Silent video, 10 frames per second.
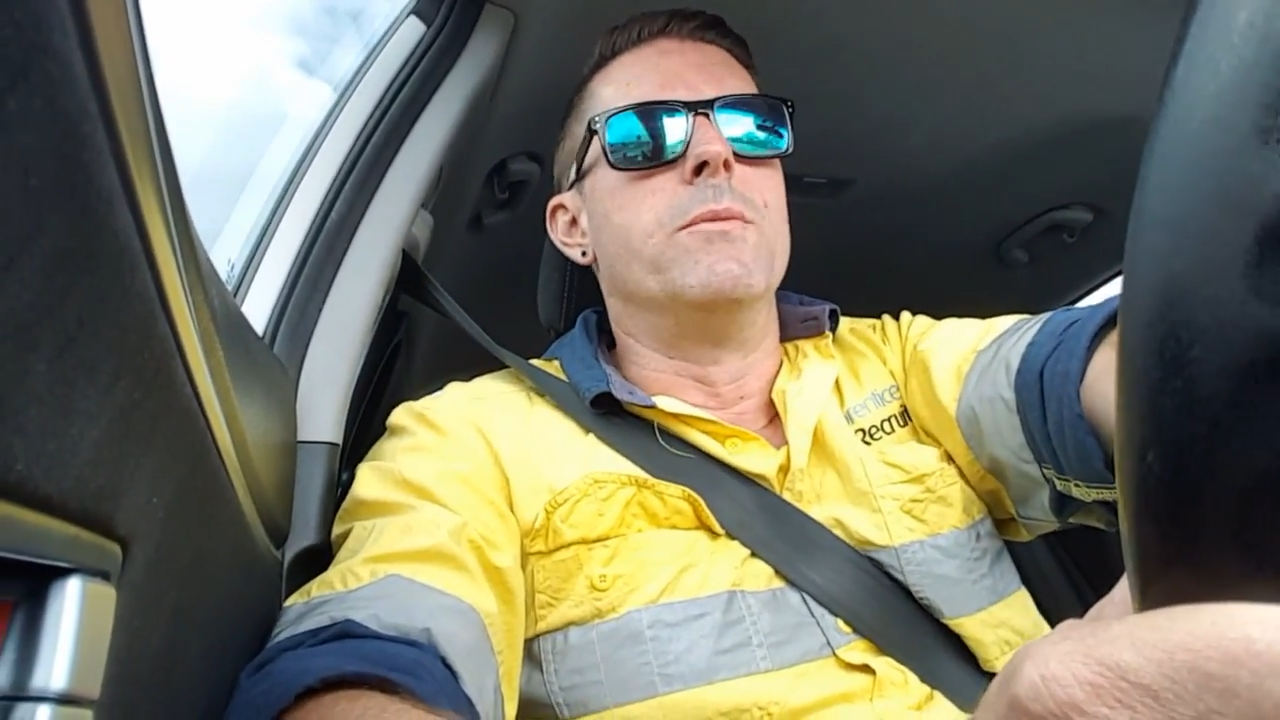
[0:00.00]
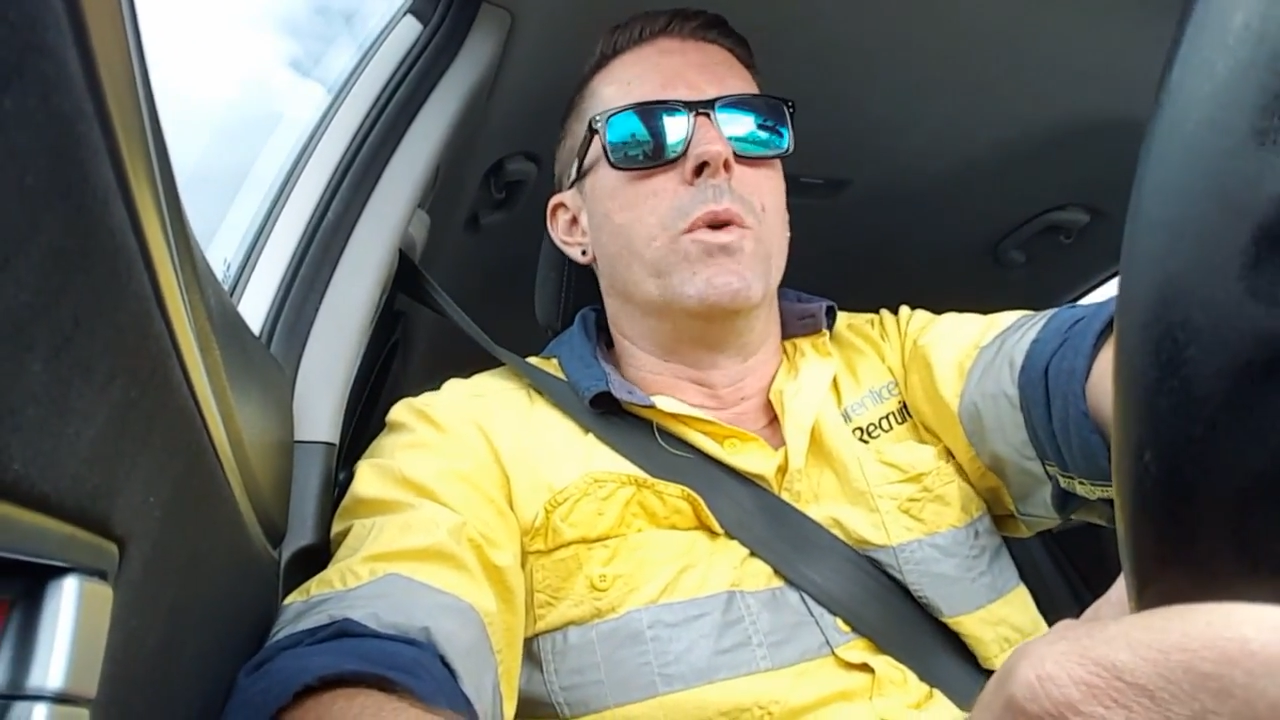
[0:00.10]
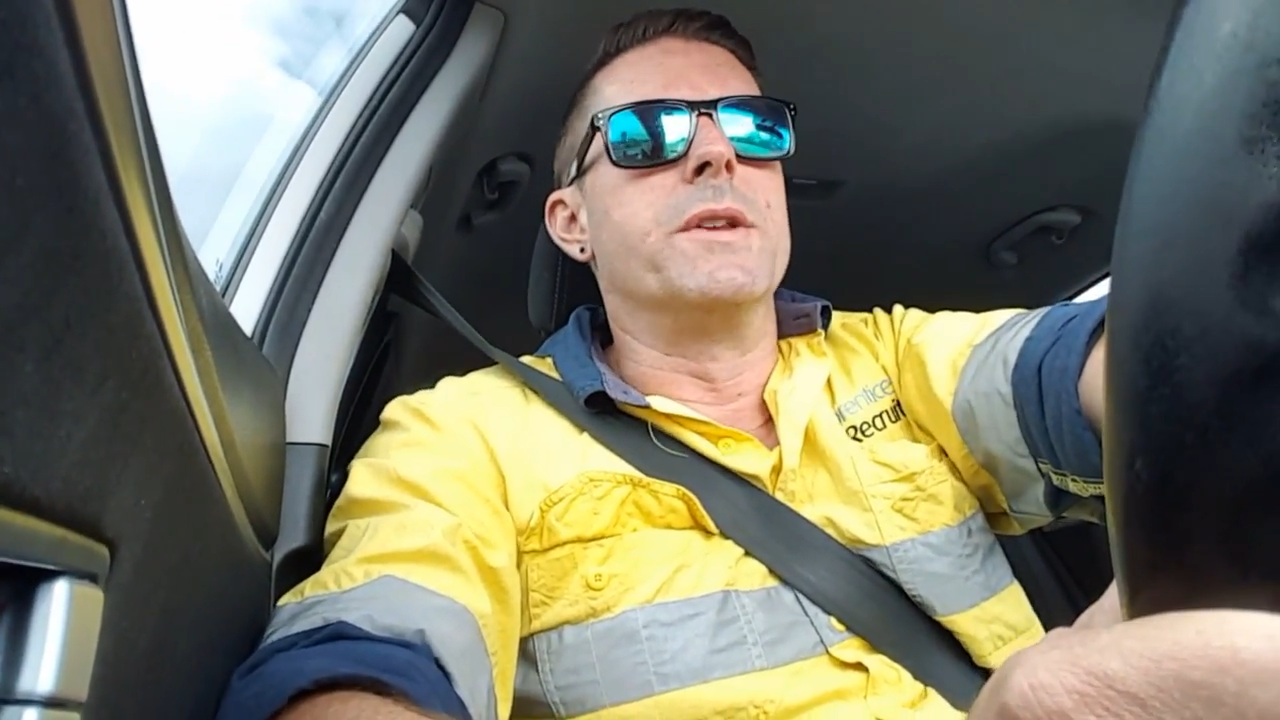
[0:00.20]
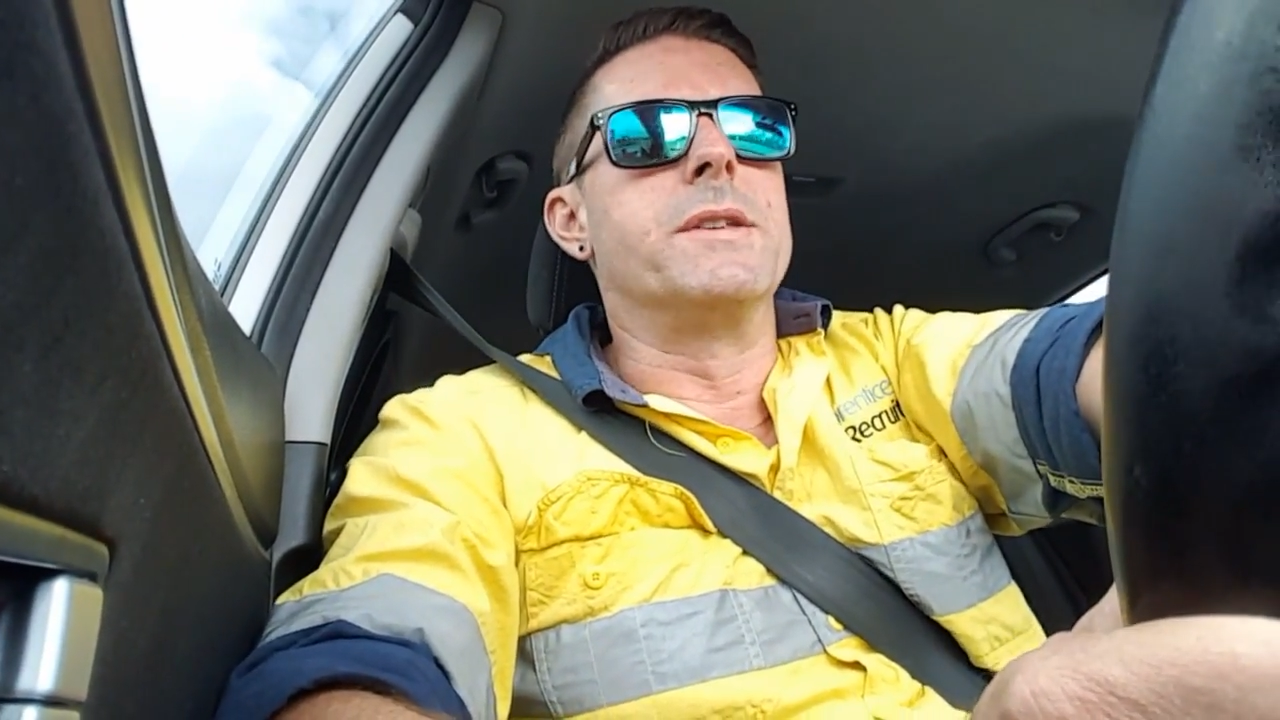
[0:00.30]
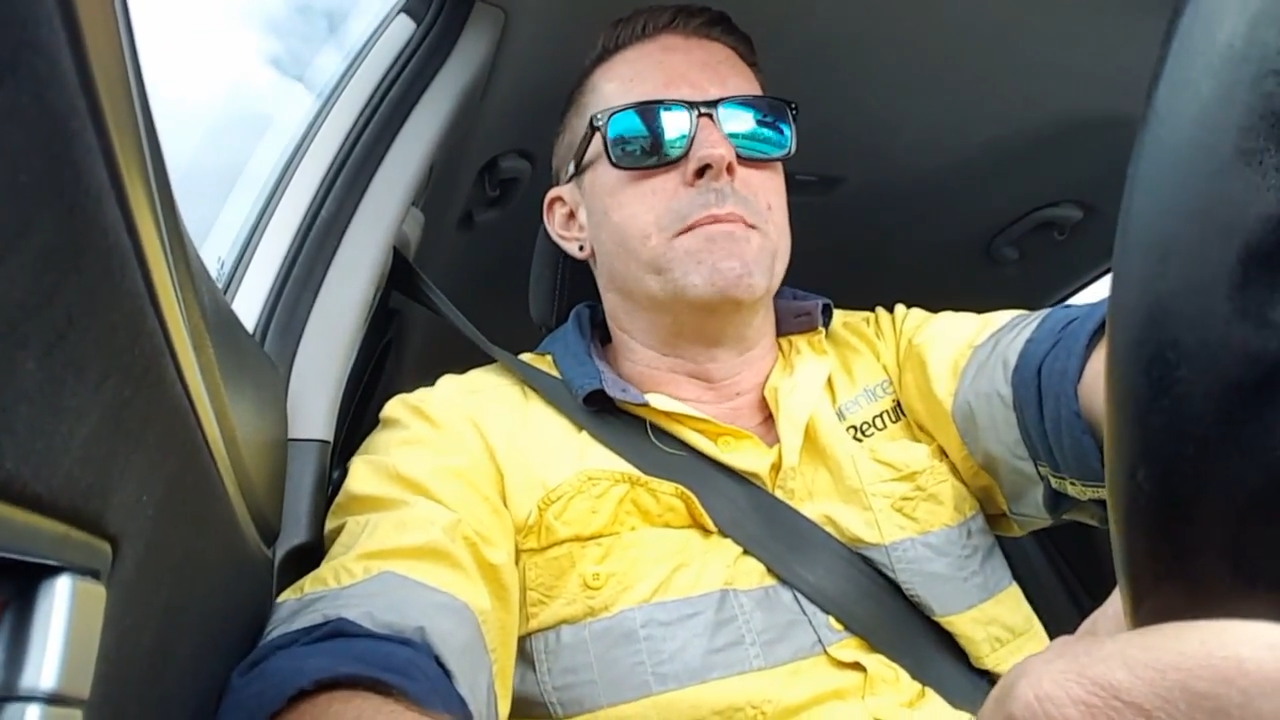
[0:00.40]

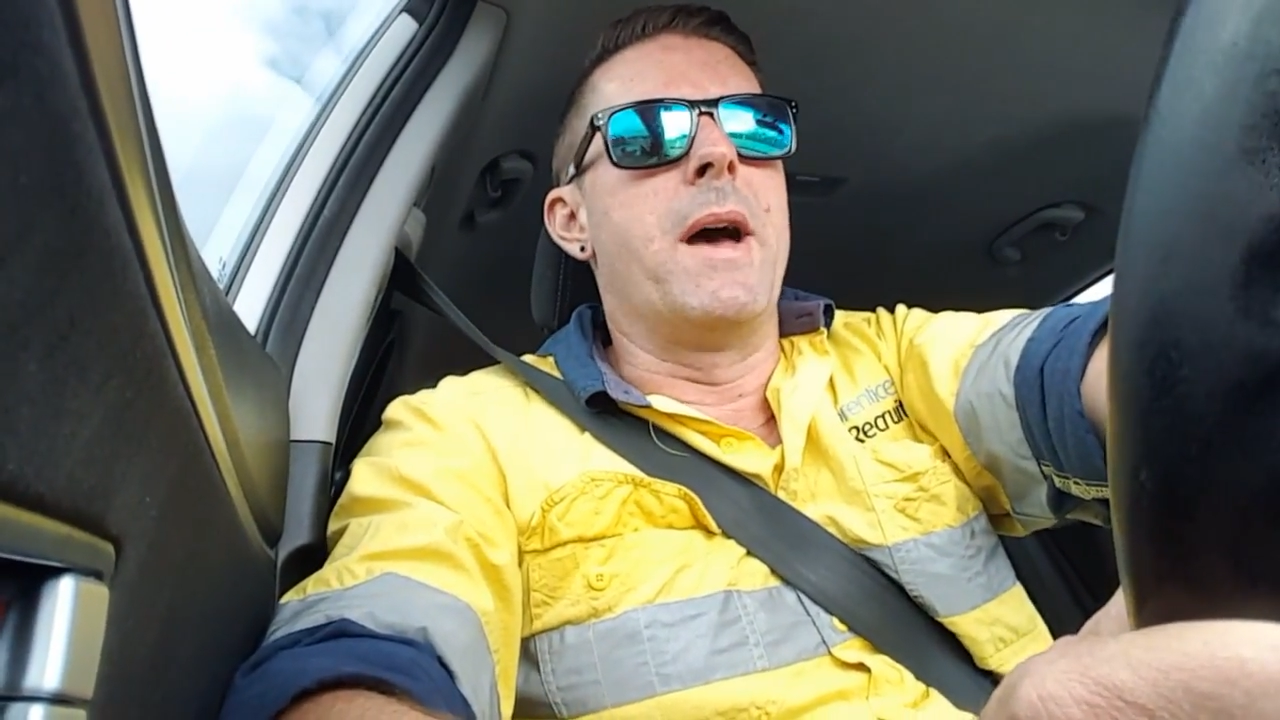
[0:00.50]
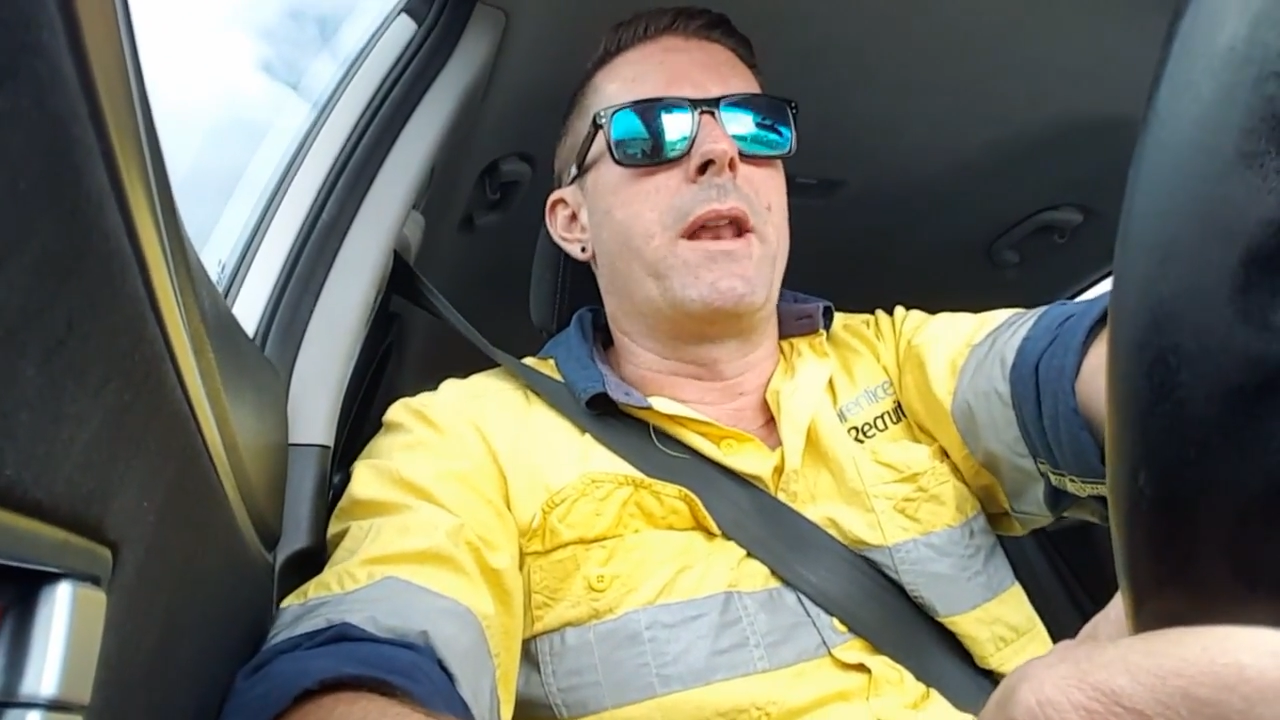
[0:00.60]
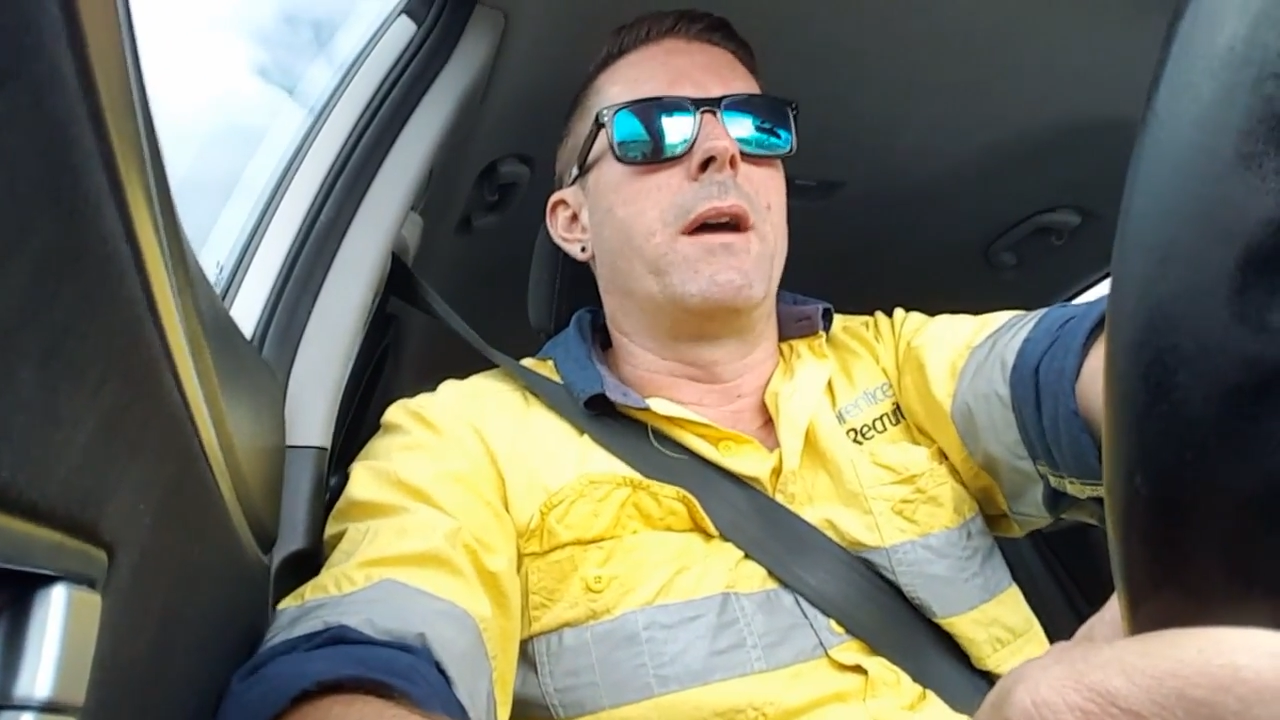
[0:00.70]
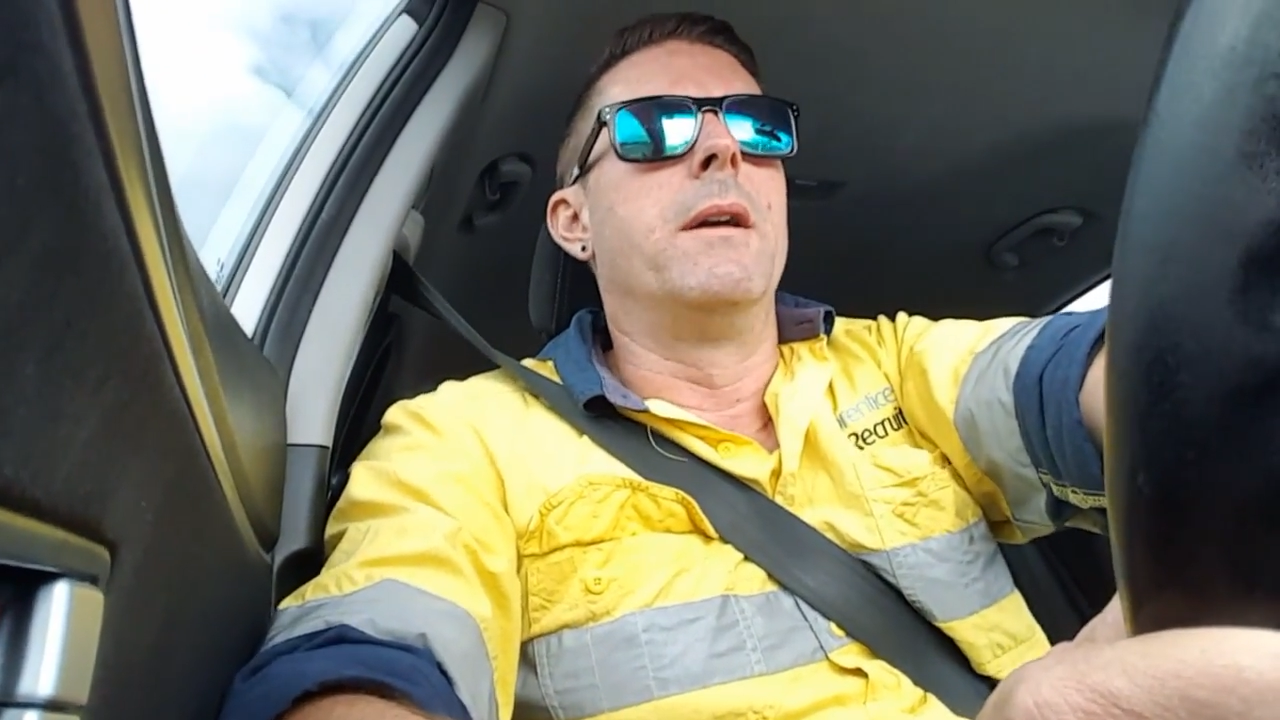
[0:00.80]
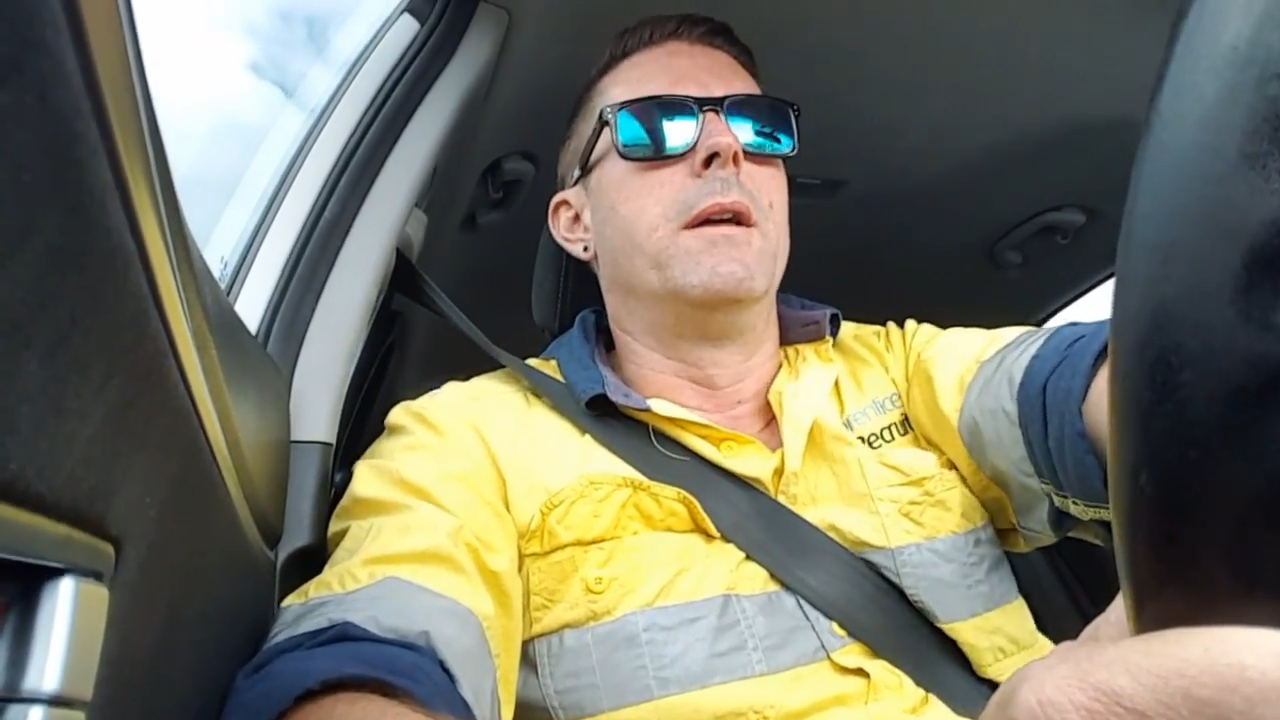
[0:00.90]
What does it matter?